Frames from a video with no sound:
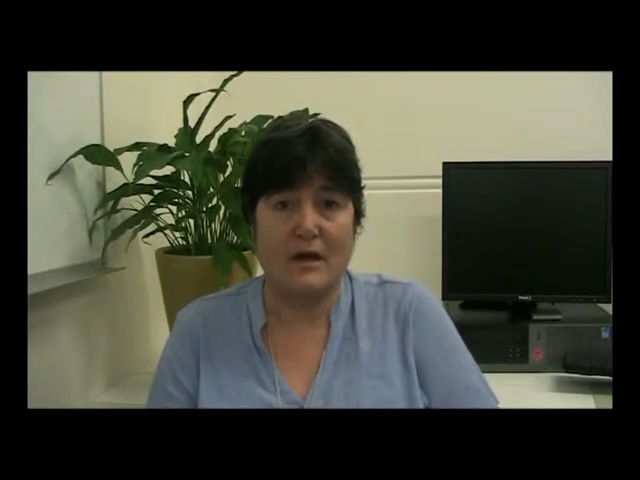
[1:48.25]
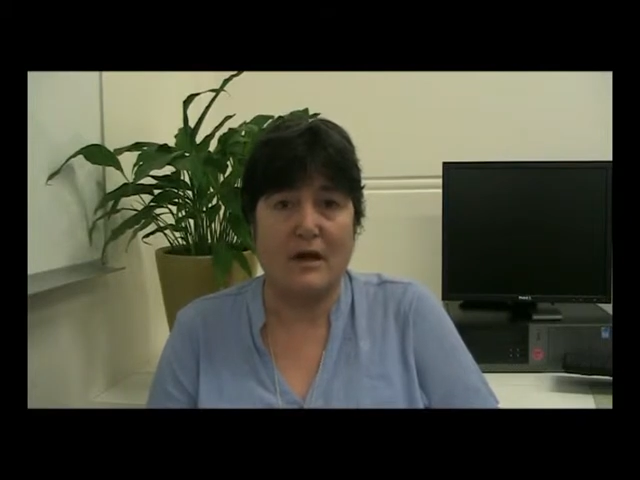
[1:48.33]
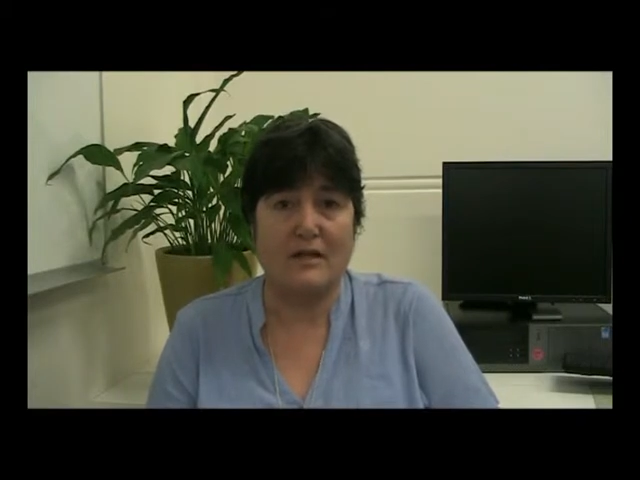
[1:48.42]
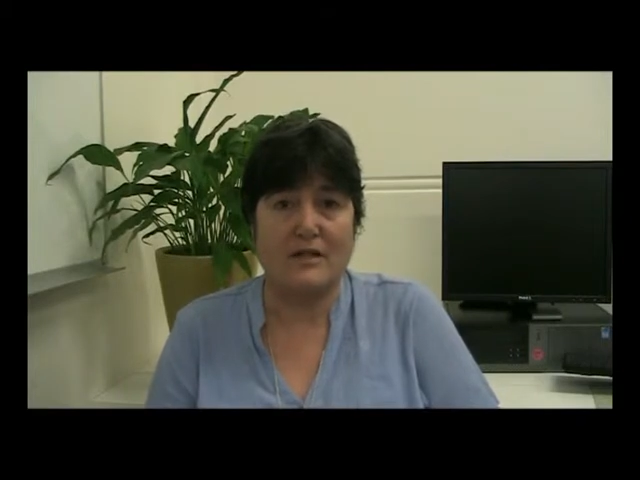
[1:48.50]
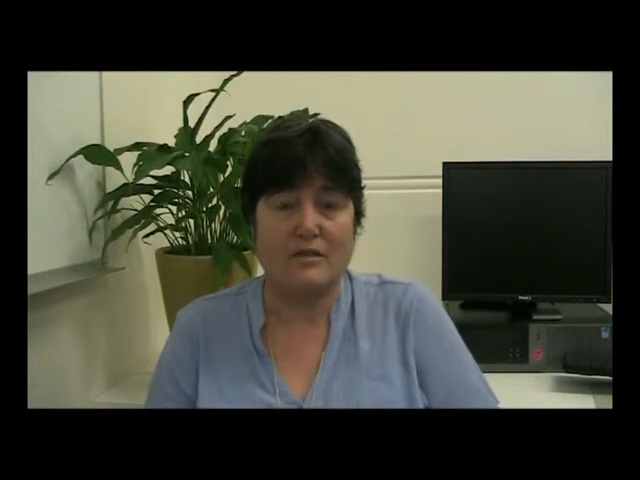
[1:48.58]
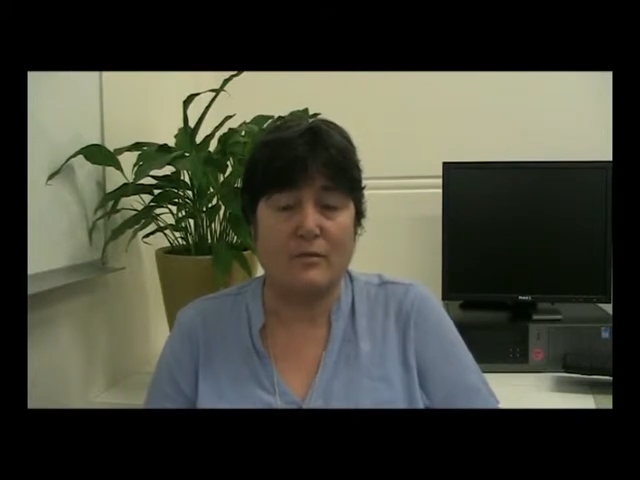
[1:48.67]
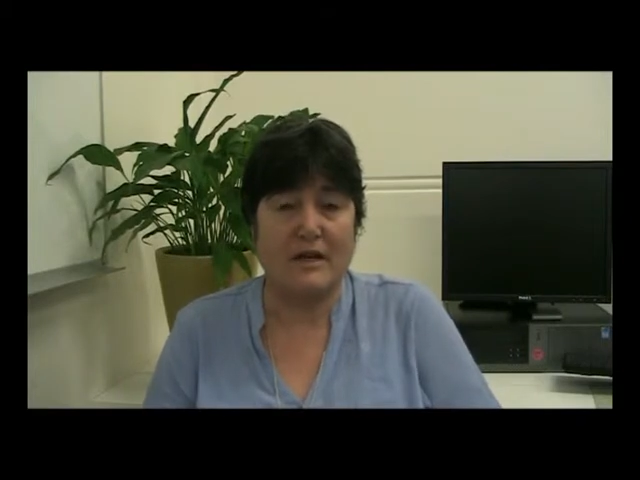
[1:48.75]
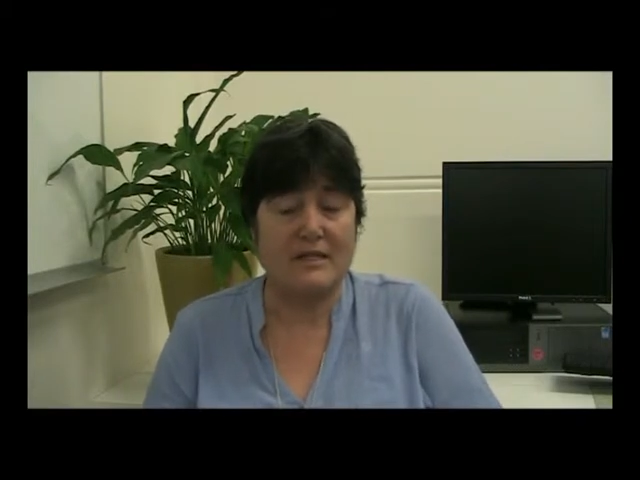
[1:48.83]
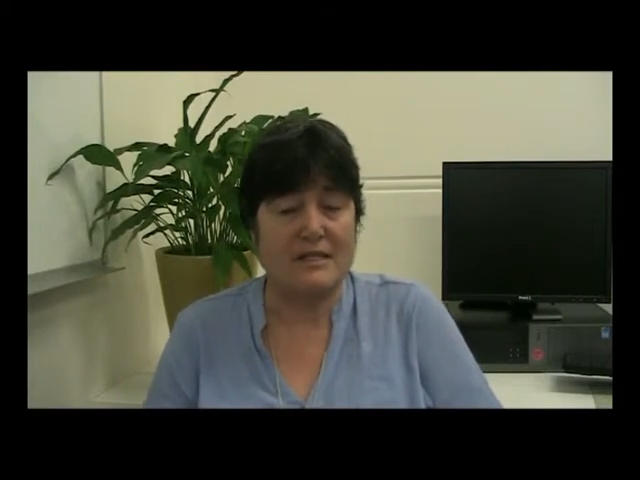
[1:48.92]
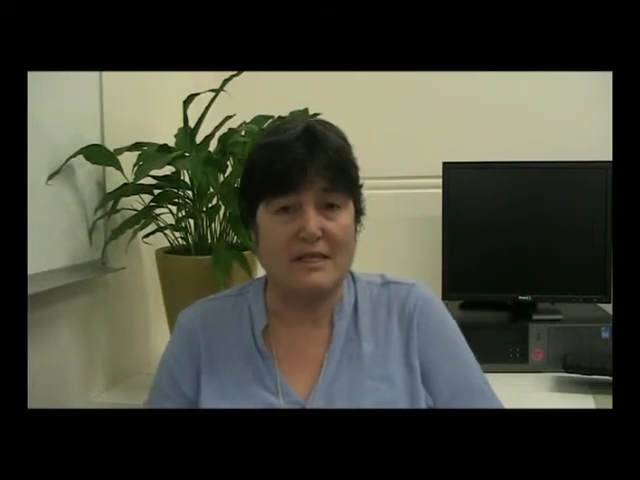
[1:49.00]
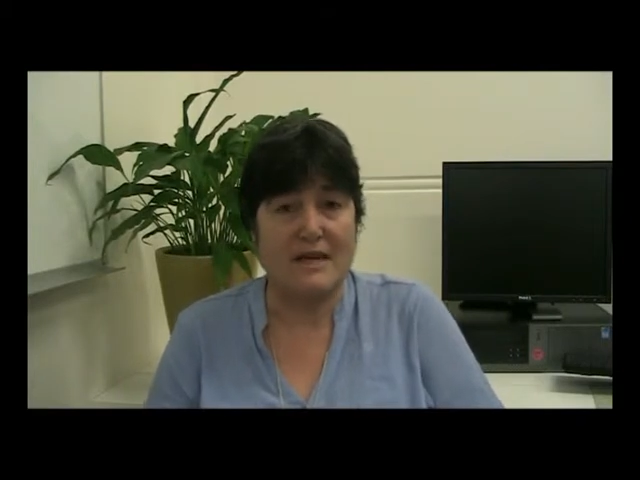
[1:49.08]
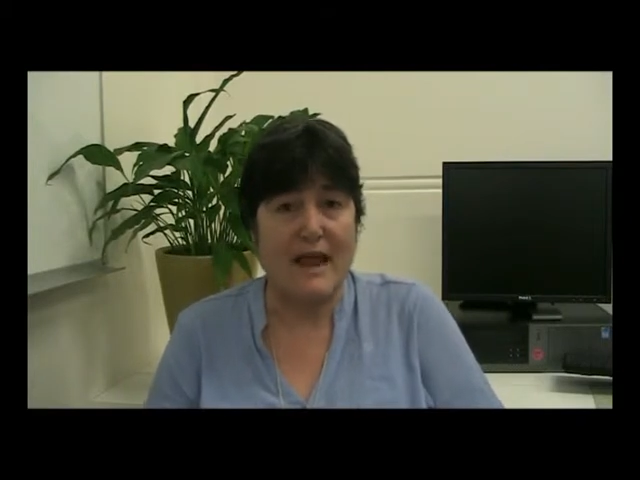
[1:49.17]
I just
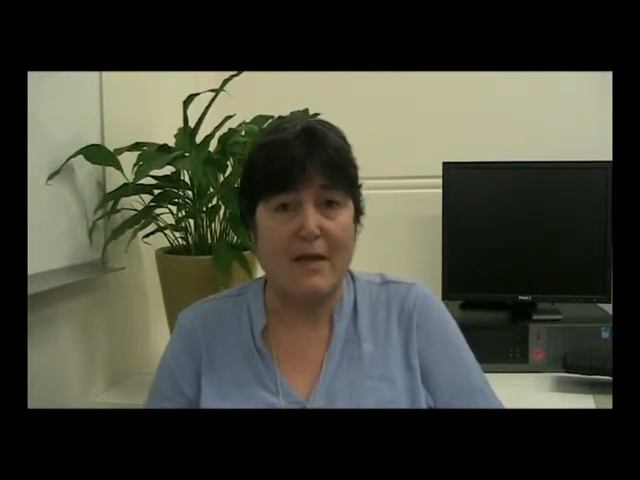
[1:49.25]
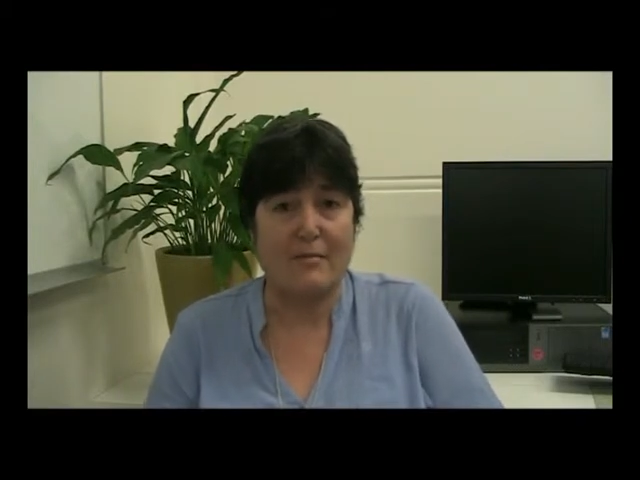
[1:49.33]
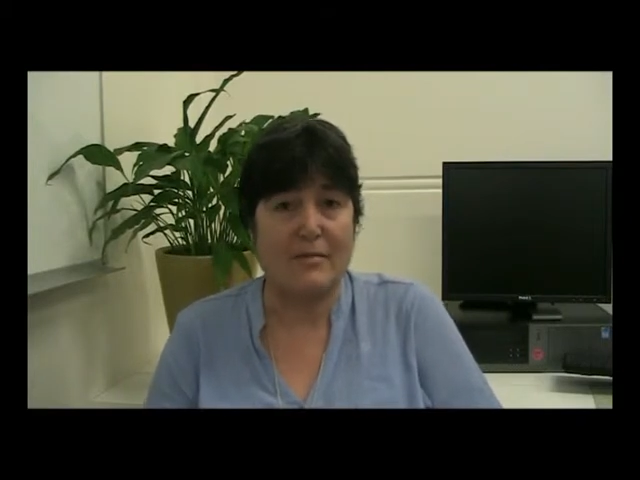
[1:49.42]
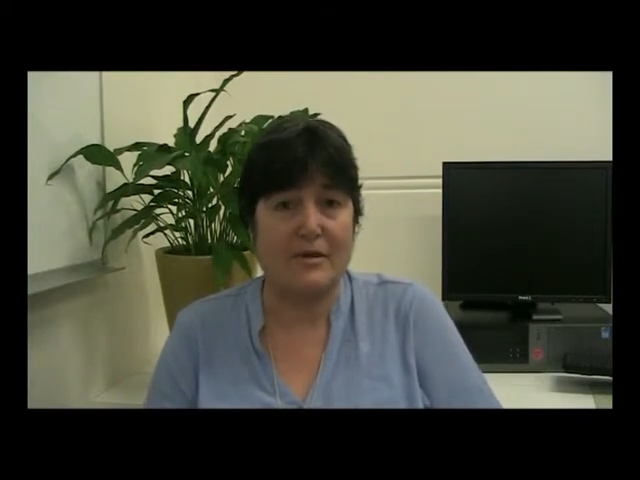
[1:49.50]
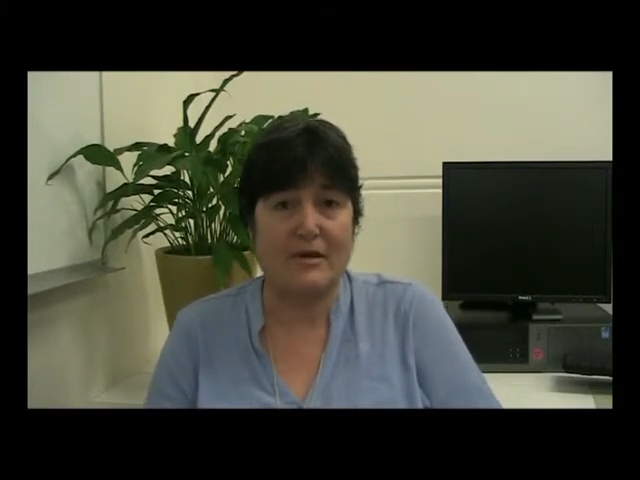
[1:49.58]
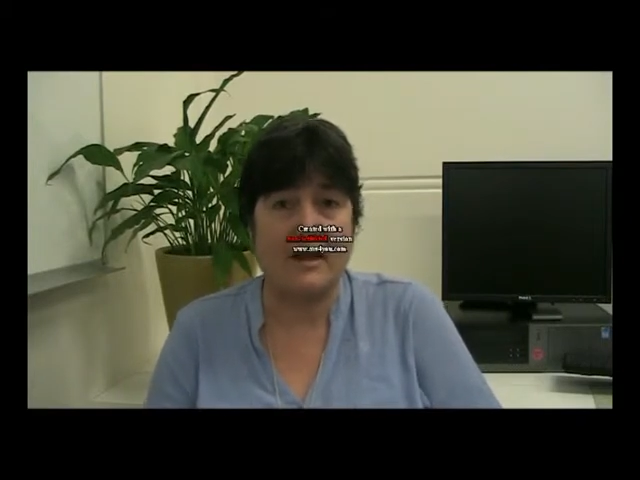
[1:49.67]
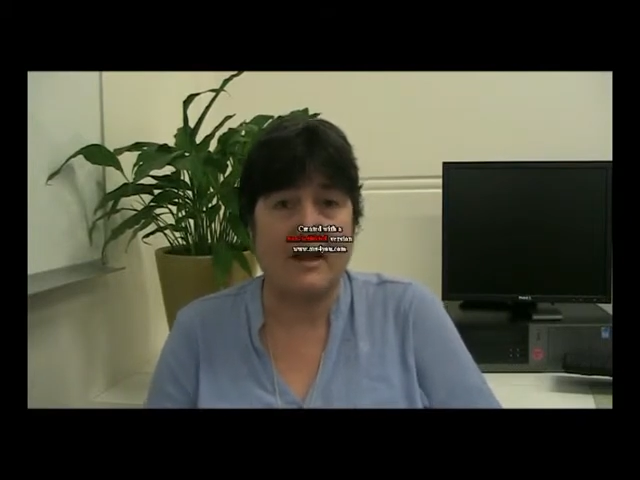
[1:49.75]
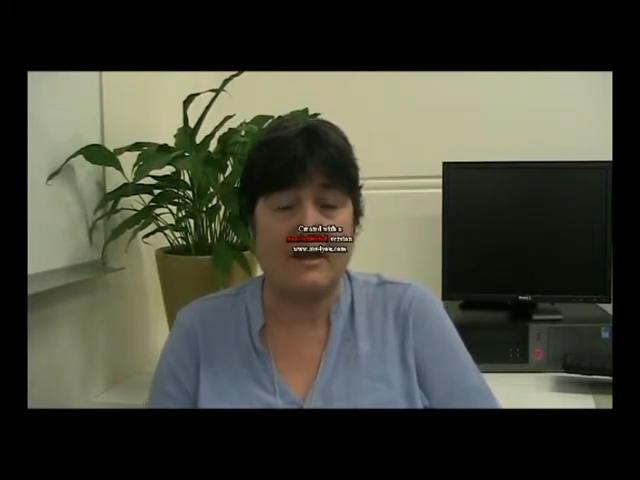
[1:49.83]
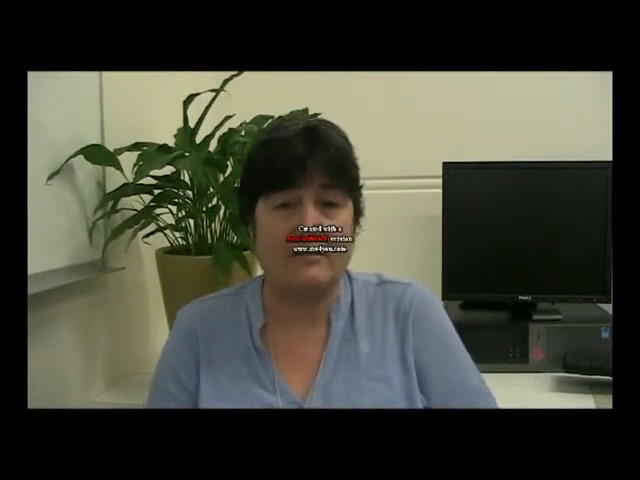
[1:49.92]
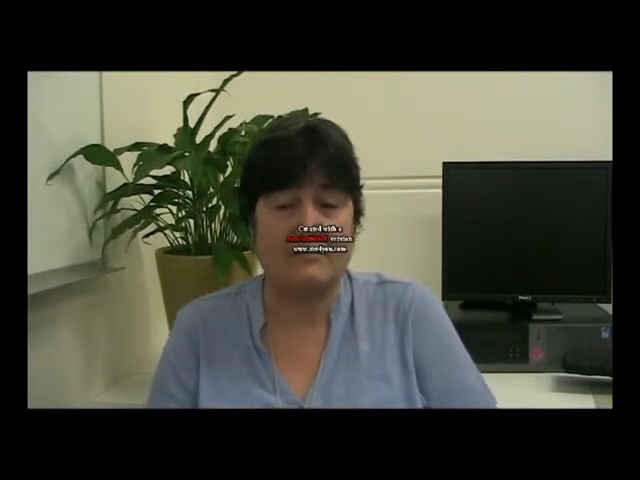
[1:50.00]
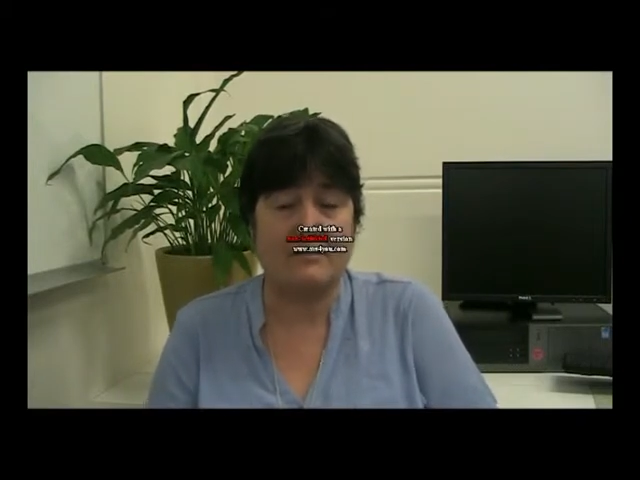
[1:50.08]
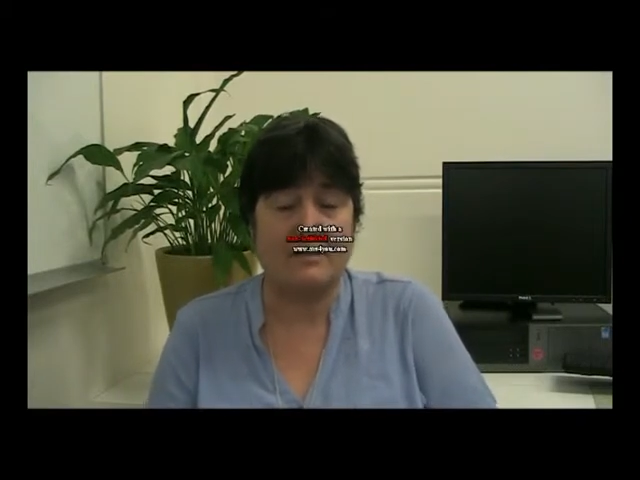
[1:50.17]
went snap
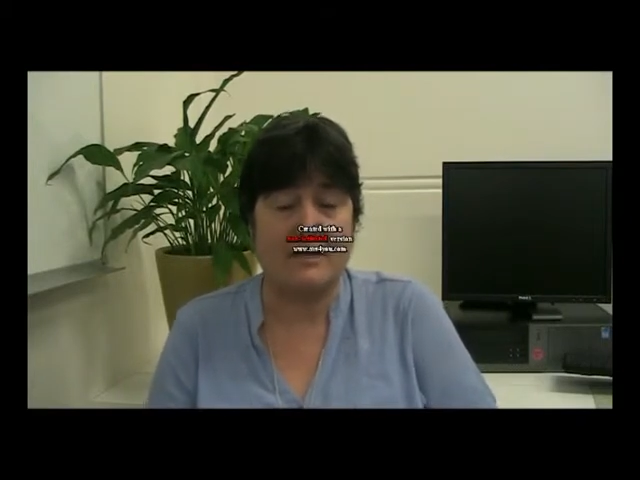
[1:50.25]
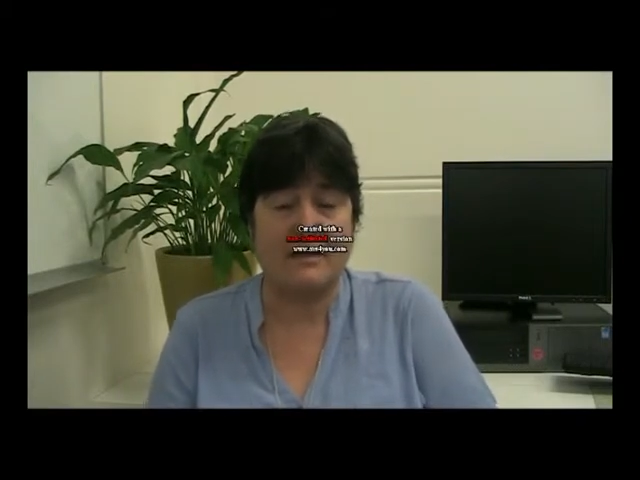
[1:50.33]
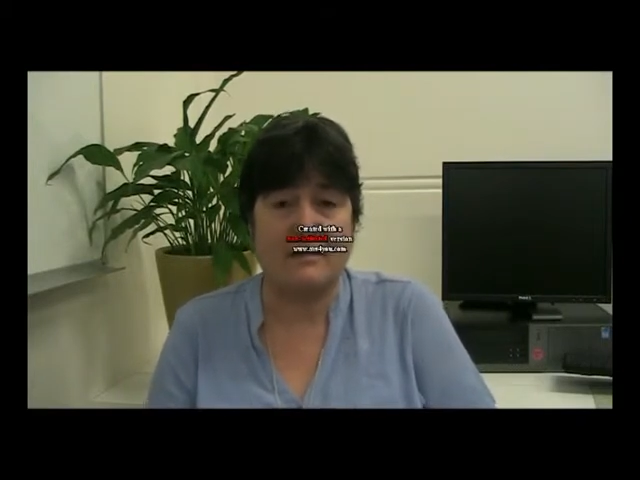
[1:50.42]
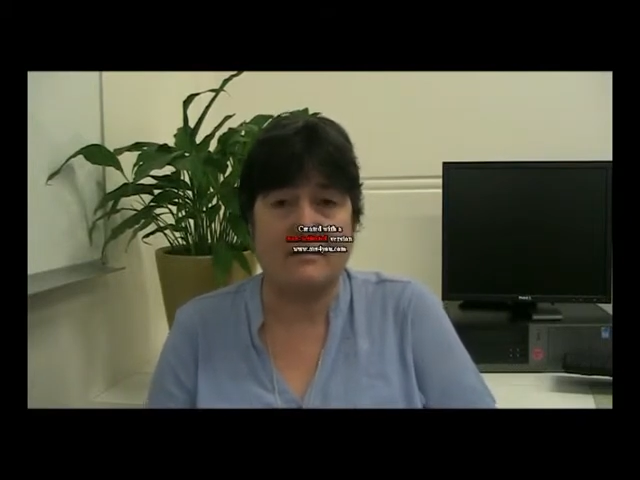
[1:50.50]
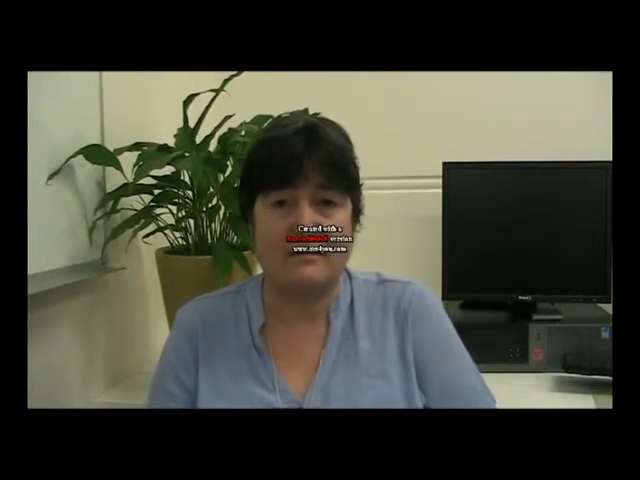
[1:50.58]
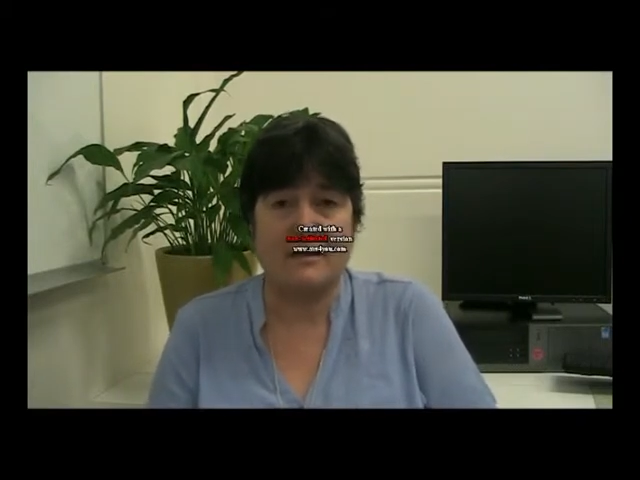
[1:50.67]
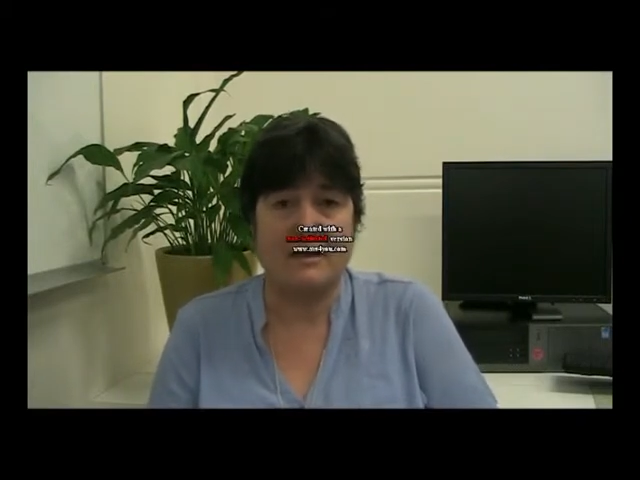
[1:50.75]
and